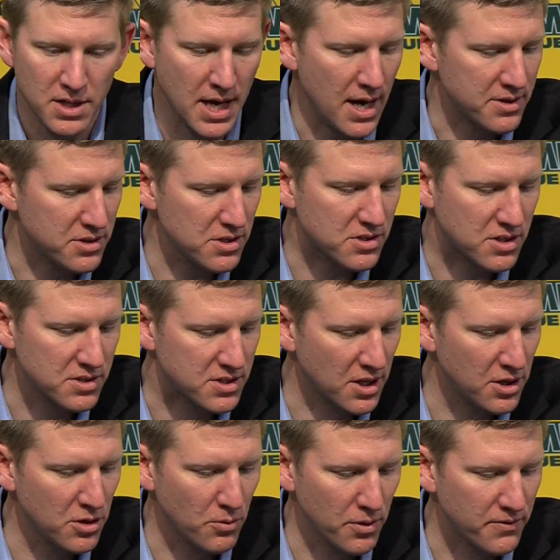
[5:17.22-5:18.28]
Yeah, just
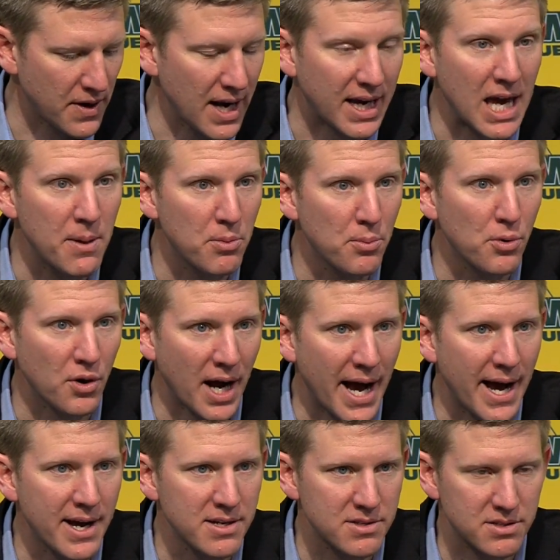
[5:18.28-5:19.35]
continue. We've got capable
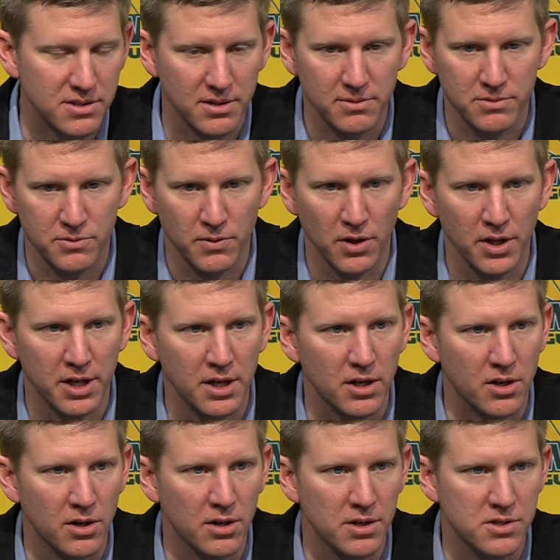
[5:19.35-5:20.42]
guys. I was really
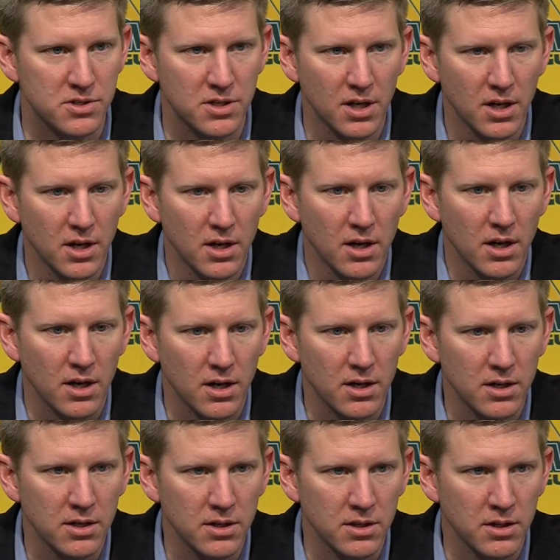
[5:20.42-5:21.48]
encouraged.
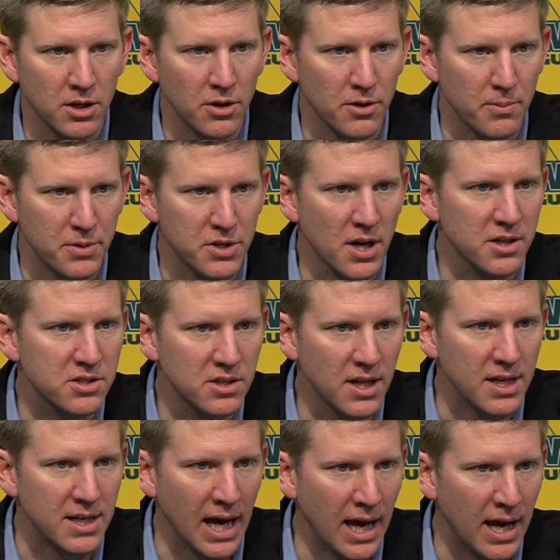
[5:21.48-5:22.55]
You know, the production
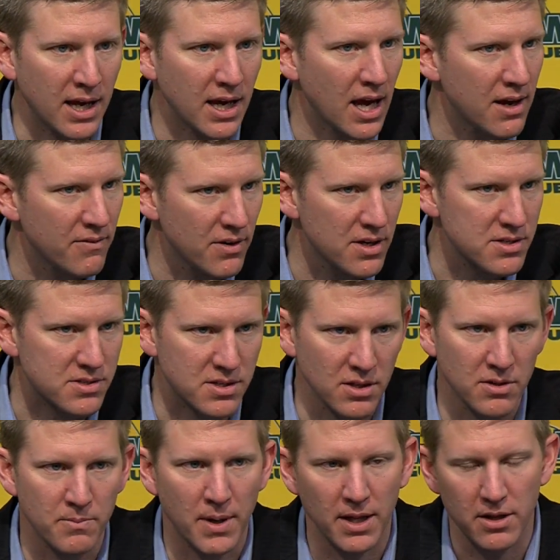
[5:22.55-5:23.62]
that Dan gave us,
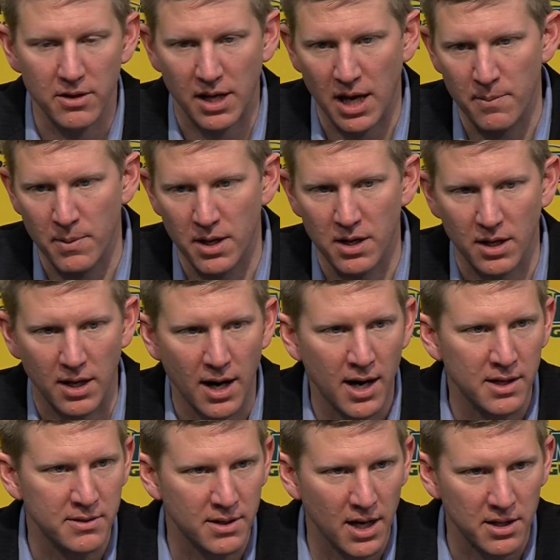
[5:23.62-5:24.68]
Dylan Miller came in and
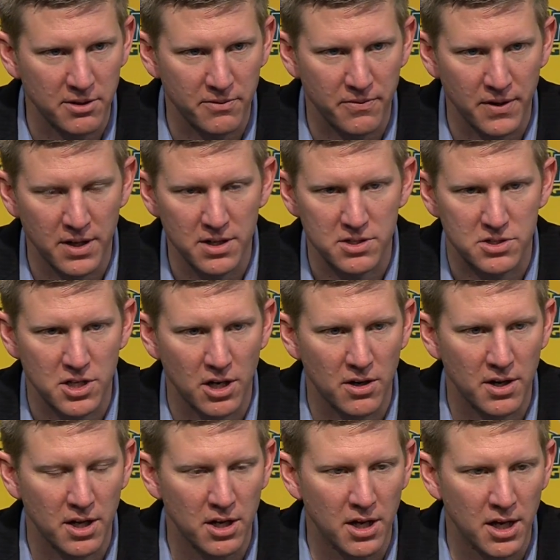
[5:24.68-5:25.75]
Cotton got the finish.
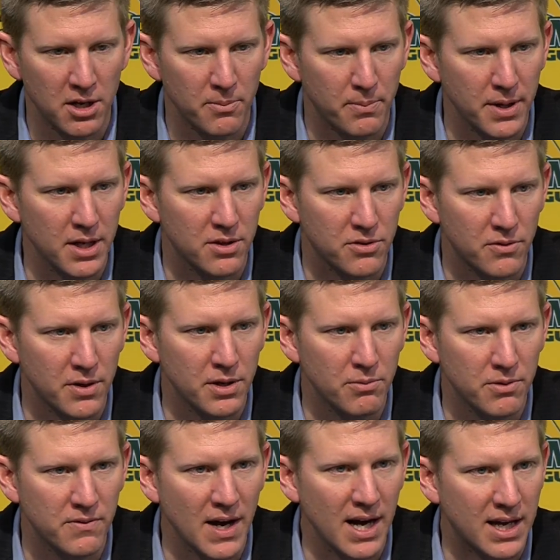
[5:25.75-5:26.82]
Jared hit a big three.
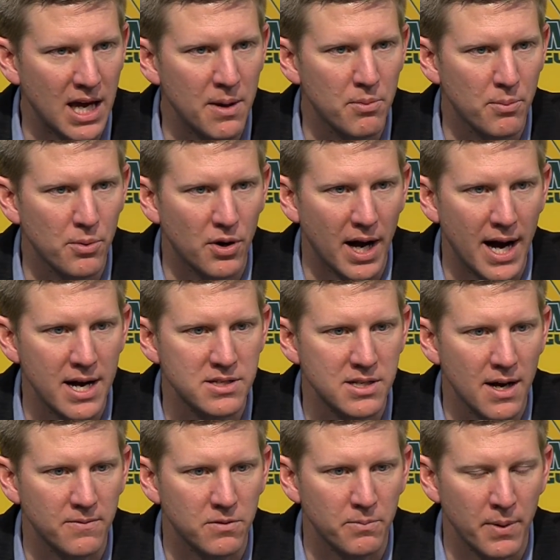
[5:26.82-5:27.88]
We've got capable guys
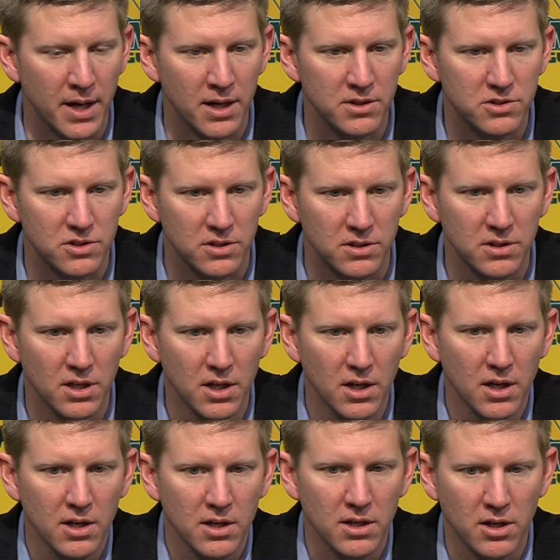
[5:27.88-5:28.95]
off the bench, and
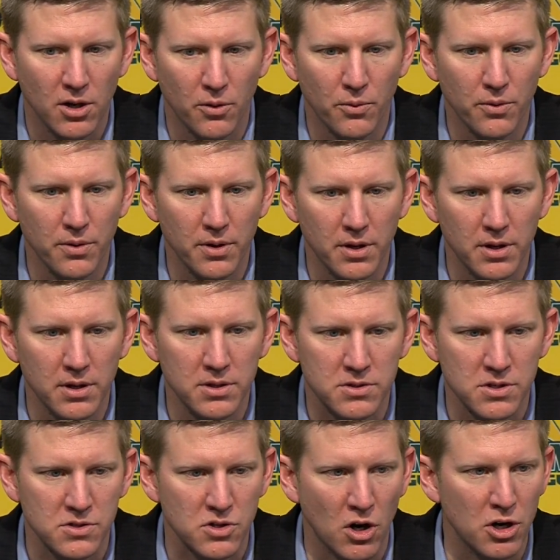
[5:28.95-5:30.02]
you know, it's
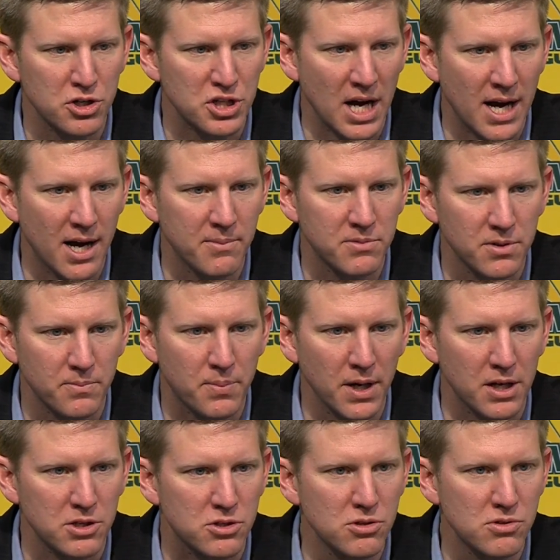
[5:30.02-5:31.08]
just our job to pick
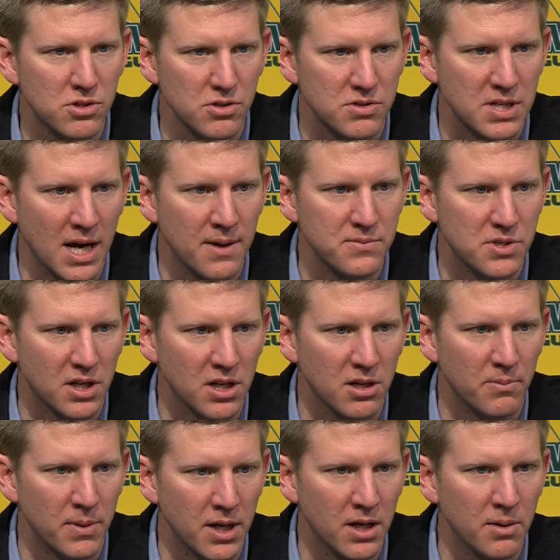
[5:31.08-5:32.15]
and choose those times to get
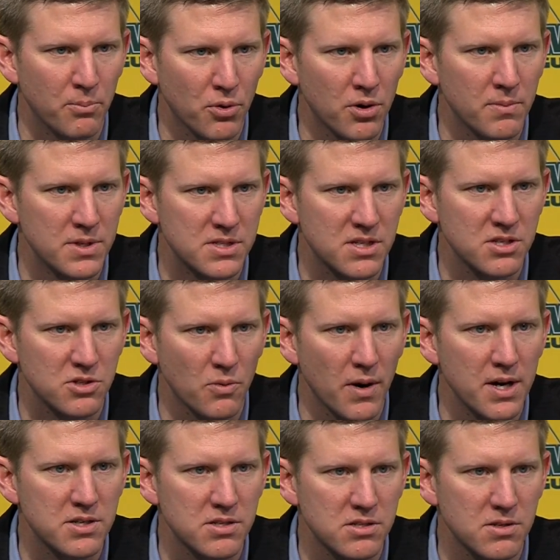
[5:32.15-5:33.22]
them in and put them in
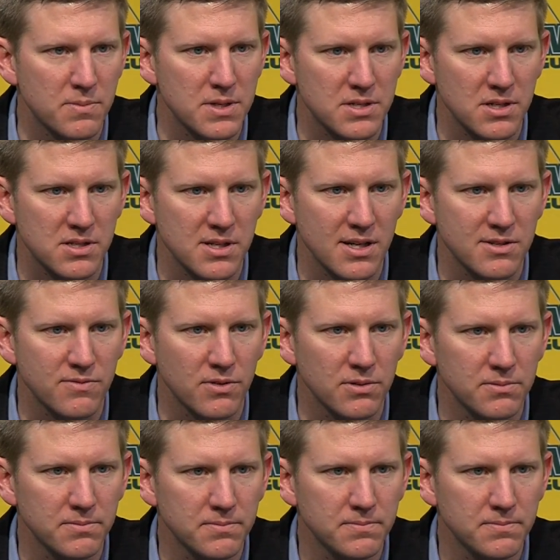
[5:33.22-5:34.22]
situations to be successful.